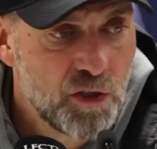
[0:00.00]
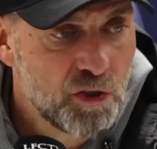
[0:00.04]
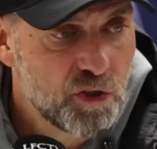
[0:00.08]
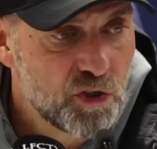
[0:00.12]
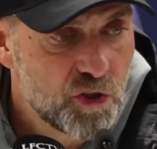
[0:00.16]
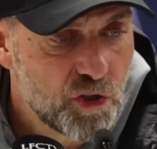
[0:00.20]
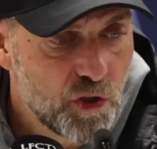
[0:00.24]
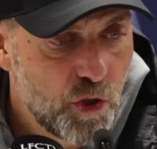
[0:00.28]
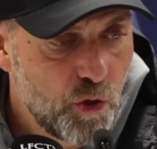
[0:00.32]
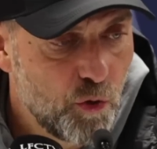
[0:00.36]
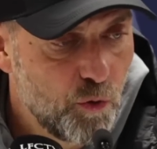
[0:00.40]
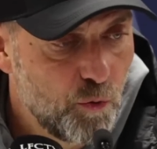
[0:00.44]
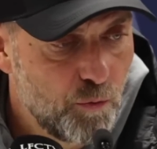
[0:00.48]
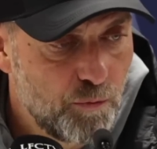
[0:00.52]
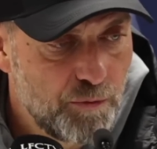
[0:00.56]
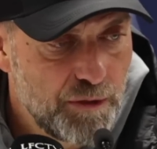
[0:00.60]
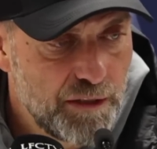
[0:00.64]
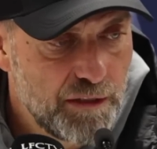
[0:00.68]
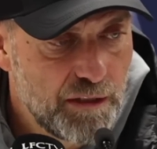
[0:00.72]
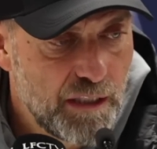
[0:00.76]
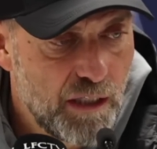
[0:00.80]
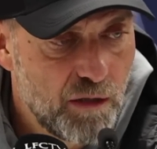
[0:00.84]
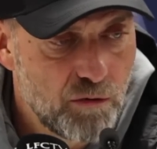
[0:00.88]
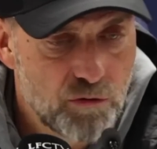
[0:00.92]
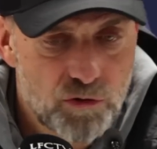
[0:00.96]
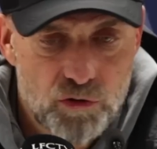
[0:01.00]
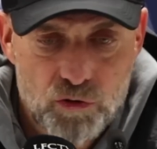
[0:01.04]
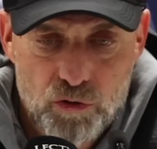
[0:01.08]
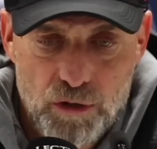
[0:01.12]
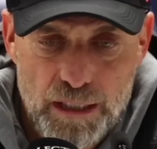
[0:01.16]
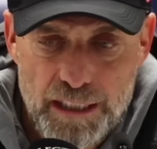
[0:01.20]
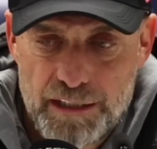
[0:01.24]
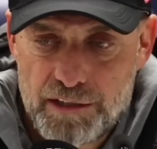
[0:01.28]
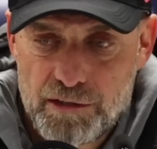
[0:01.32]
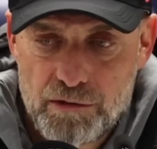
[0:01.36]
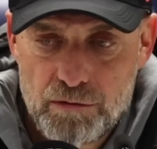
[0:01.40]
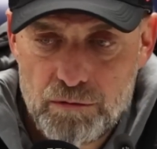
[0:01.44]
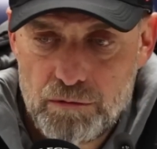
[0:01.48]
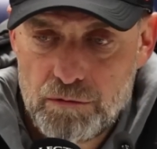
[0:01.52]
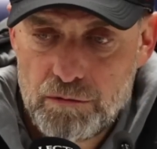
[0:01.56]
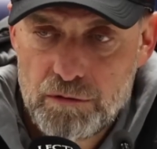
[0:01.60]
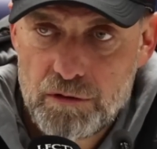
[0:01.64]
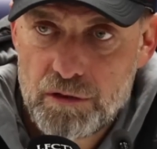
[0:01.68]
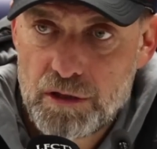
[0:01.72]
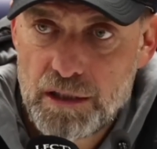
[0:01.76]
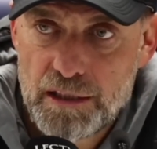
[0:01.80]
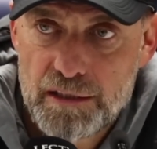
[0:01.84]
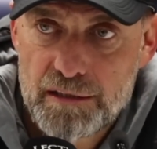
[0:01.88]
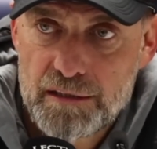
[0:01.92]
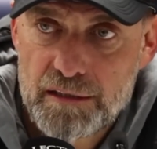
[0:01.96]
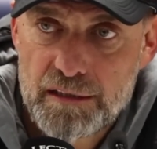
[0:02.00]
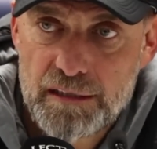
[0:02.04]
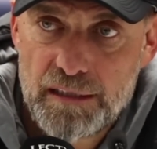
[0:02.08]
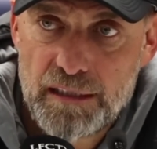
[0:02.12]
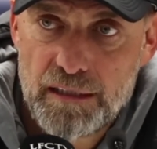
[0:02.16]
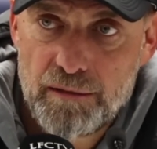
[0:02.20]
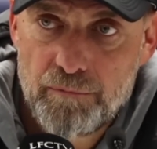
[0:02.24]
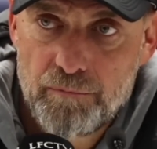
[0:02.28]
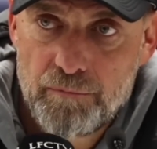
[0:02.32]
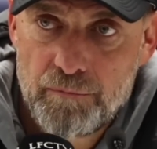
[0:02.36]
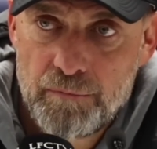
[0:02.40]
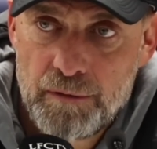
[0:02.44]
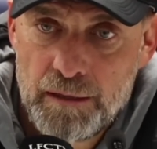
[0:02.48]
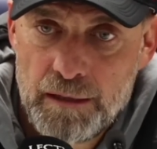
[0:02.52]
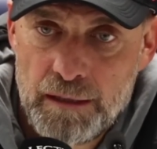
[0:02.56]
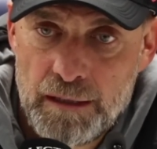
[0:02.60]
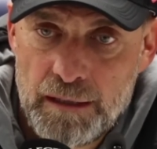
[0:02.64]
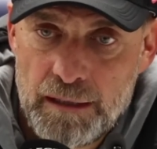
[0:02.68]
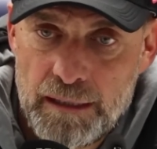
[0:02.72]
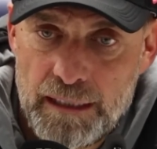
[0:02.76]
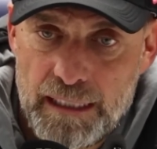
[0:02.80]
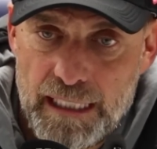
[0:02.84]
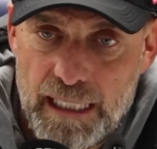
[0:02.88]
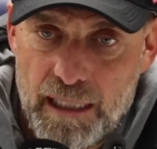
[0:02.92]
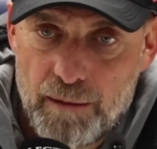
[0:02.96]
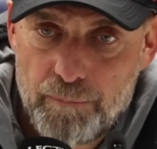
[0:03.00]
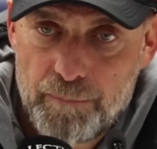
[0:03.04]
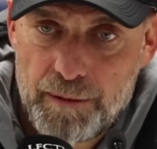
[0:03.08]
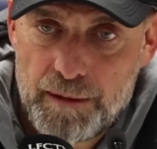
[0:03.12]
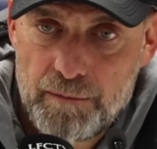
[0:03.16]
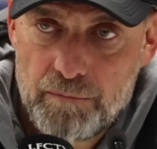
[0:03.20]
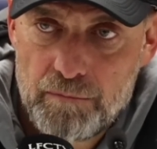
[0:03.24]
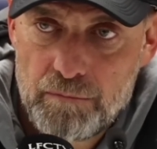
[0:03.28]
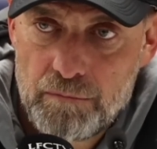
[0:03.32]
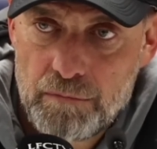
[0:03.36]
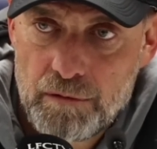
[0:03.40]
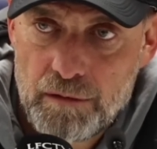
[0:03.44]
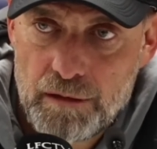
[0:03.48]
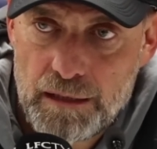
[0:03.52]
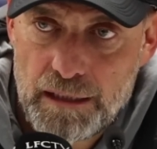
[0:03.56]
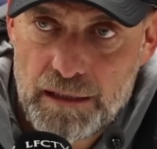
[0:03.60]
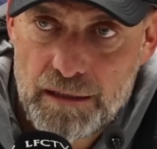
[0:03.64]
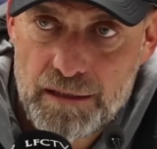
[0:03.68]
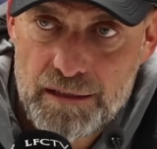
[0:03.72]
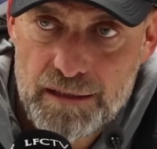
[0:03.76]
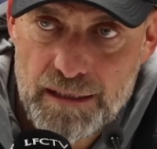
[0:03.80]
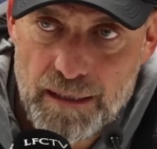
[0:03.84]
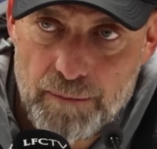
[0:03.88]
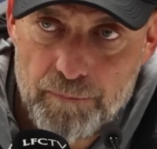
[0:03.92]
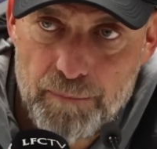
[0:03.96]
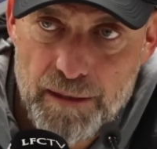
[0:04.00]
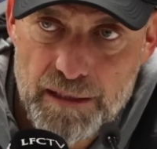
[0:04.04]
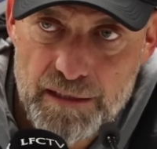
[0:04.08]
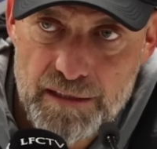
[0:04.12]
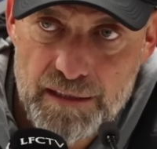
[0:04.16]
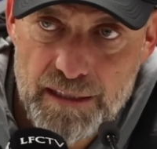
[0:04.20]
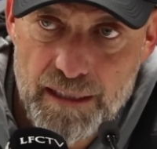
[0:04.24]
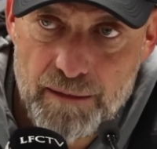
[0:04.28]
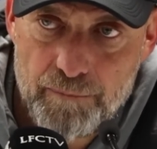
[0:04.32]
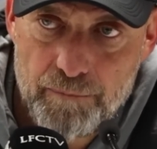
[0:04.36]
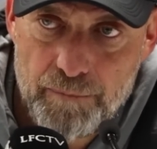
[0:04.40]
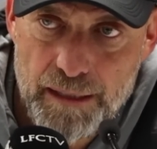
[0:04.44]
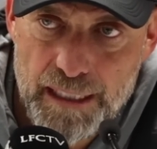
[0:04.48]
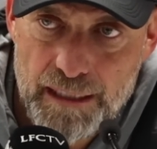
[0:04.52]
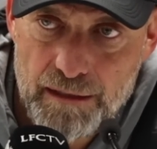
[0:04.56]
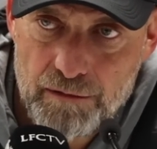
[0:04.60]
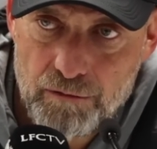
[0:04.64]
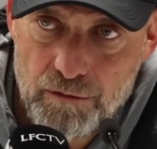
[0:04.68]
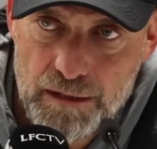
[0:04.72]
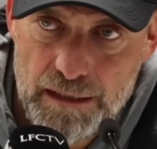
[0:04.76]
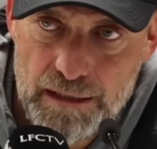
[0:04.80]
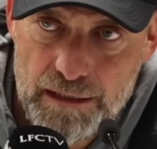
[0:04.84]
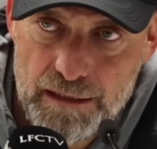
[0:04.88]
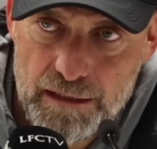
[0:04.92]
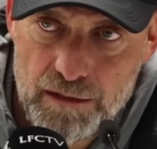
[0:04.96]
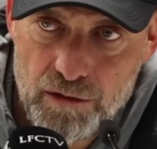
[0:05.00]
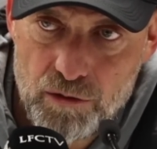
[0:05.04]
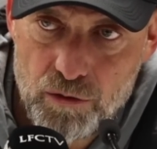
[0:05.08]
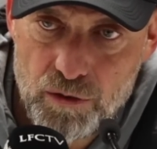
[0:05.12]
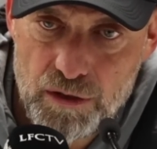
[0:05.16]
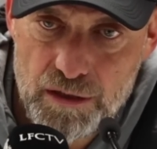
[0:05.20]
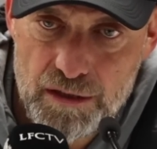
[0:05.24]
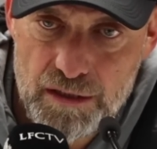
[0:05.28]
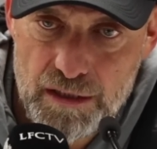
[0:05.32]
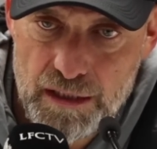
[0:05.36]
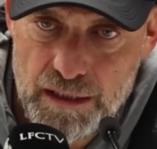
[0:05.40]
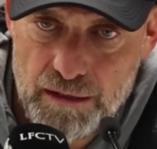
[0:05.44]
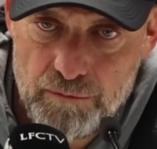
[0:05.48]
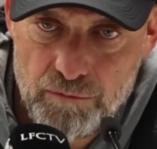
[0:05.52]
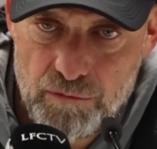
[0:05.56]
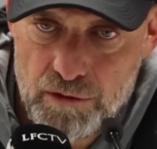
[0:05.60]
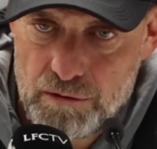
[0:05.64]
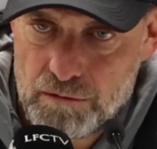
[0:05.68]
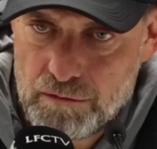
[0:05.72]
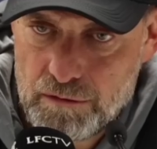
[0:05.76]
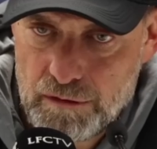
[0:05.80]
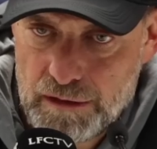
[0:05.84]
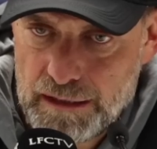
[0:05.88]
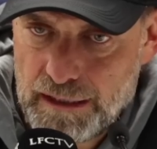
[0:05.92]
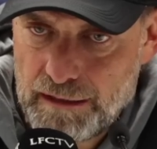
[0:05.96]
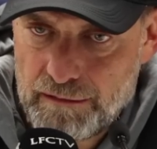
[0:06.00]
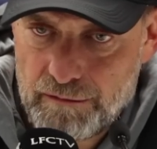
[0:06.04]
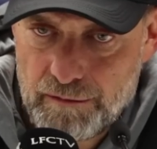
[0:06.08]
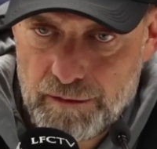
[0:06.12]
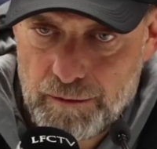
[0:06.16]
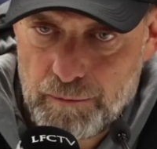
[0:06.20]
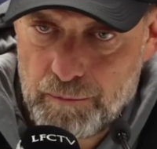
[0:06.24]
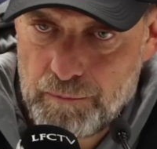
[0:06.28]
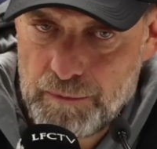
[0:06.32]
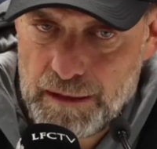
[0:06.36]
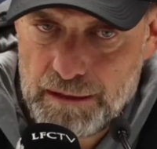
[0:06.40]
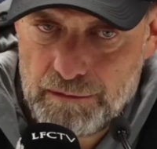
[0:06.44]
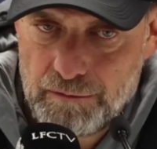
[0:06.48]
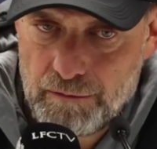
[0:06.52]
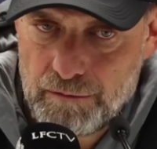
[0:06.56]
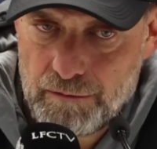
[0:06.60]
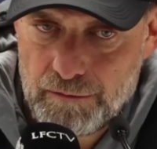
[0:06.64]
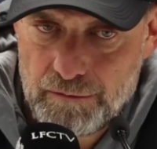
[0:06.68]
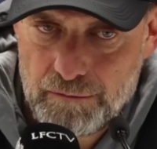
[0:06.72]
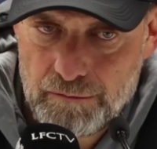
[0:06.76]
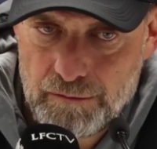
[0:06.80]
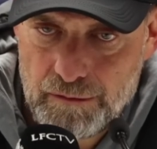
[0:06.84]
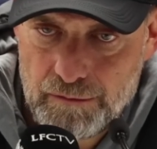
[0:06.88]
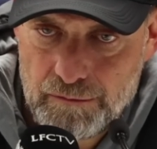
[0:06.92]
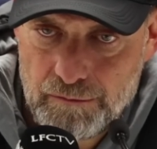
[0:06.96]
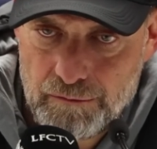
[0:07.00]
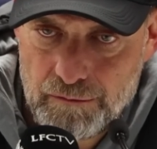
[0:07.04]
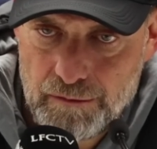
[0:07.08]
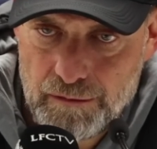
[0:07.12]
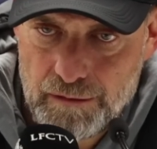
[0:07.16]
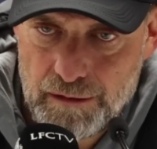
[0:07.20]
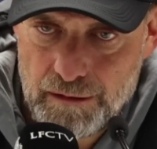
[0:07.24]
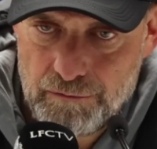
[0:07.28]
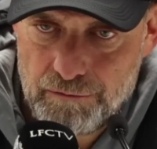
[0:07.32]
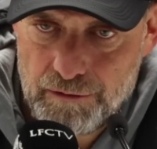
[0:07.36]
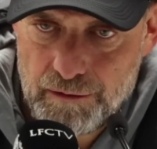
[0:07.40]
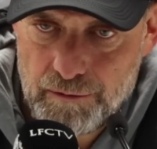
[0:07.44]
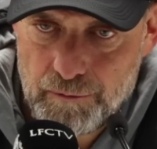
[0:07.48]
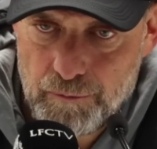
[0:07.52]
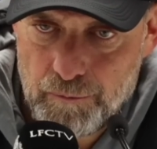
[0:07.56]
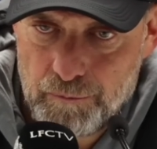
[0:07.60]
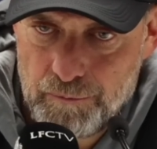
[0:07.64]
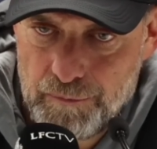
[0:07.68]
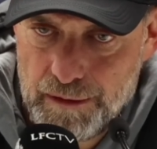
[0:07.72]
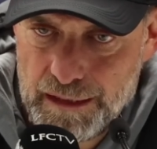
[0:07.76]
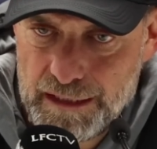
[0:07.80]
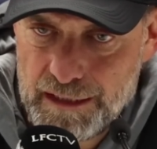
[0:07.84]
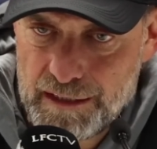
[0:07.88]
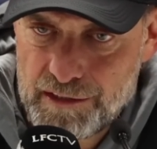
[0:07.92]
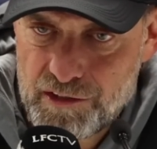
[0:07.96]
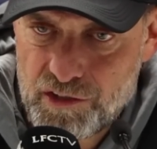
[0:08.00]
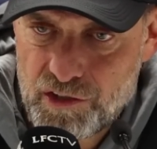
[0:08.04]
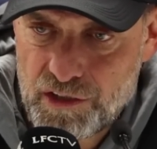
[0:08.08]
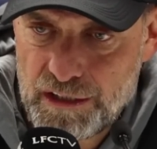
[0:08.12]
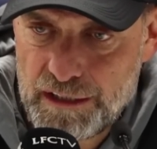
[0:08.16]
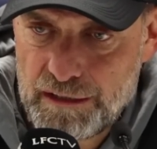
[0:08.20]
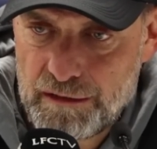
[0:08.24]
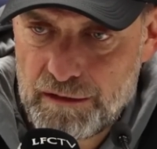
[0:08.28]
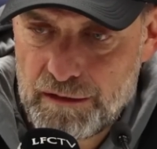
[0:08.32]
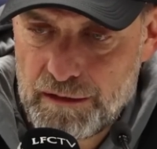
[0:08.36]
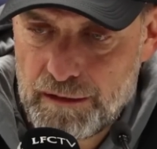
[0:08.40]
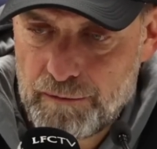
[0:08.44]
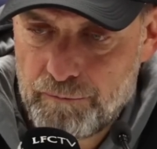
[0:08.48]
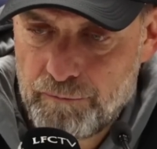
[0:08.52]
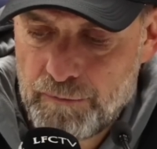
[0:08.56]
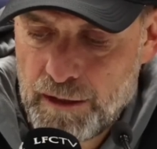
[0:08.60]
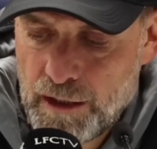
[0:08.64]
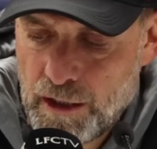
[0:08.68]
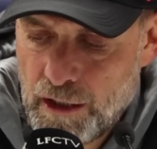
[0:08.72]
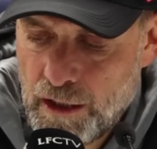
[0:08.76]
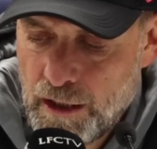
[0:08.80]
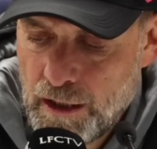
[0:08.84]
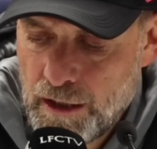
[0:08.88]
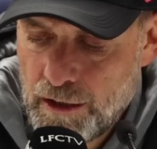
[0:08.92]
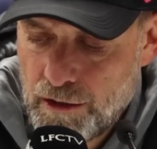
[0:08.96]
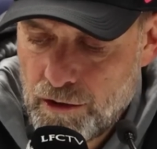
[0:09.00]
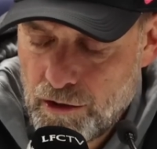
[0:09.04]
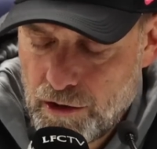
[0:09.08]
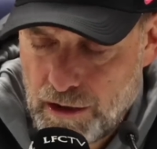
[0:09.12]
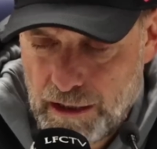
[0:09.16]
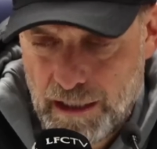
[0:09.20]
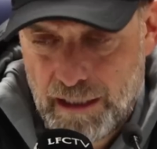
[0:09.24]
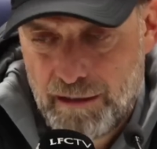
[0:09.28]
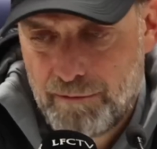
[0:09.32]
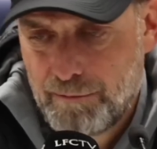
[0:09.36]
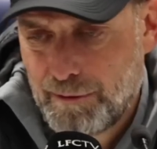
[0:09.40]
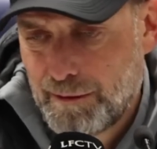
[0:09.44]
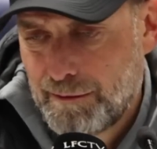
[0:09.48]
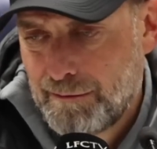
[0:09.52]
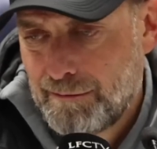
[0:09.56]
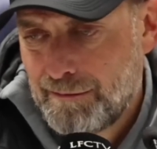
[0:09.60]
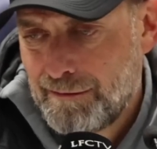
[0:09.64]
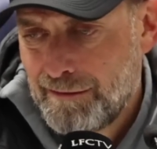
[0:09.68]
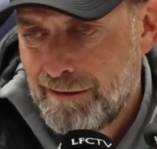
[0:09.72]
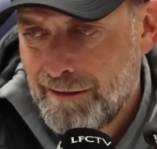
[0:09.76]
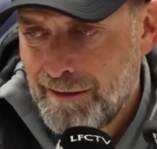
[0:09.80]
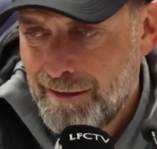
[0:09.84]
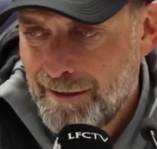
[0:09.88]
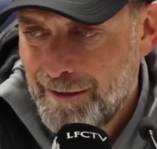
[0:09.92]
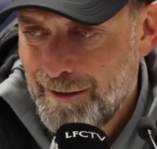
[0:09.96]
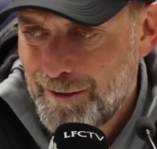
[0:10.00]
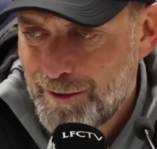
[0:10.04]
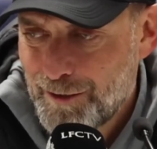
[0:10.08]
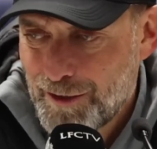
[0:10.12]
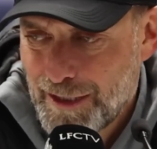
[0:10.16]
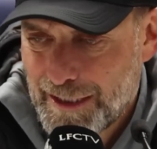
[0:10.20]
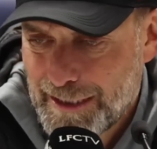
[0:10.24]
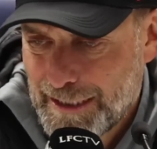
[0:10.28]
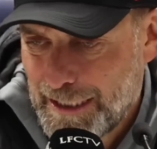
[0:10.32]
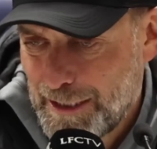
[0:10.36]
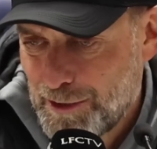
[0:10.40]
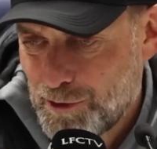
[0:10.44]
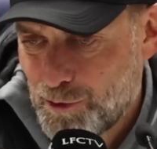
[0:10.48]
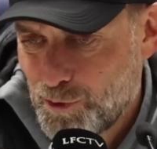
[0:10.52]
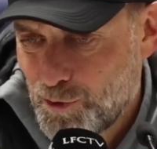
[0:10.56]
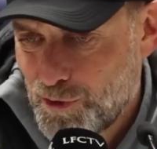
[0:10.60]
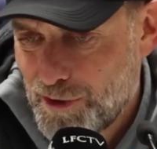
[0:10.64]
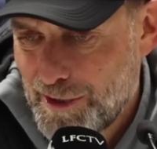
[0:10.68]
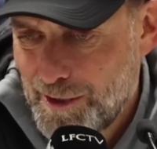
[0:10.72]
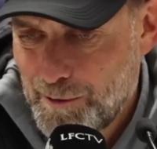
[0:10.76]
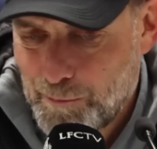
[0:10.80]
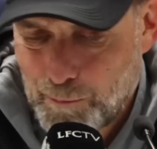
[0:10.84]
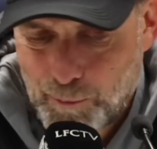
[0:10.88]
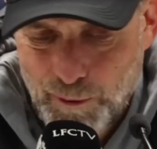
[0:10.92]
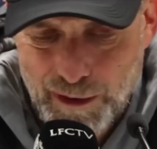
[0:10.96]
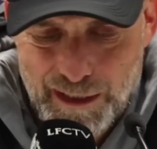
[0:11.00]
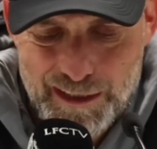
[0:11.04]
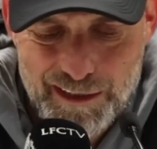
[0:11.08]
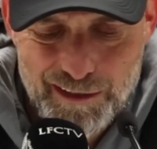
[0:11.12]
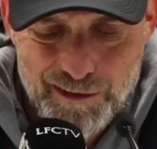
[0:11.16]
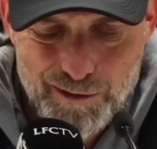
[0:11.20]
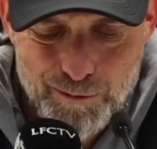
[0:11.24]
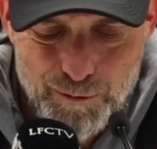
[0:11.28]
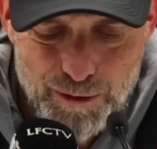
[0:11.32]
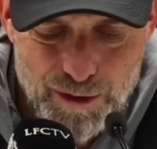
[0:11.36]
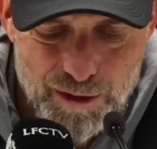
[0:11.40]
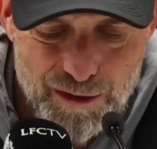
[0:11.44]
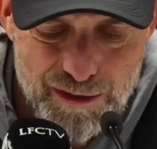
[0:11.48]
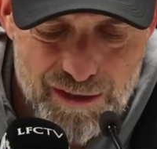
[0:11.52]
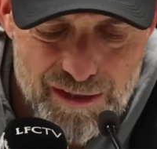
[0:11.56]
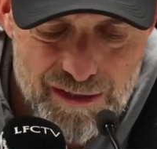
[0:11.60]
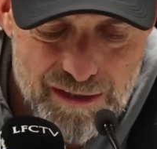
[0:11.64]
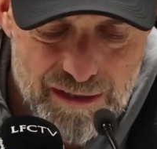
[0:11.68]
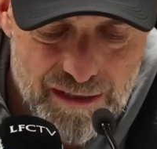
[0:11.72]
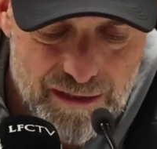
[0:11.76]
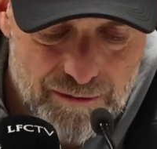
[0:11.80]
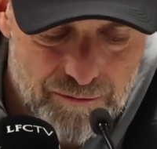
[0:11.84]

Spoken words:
So we now try to just help him getting step by step back really into the team, to getting giving him minutes. And but it's just nice to see him play, to be honest.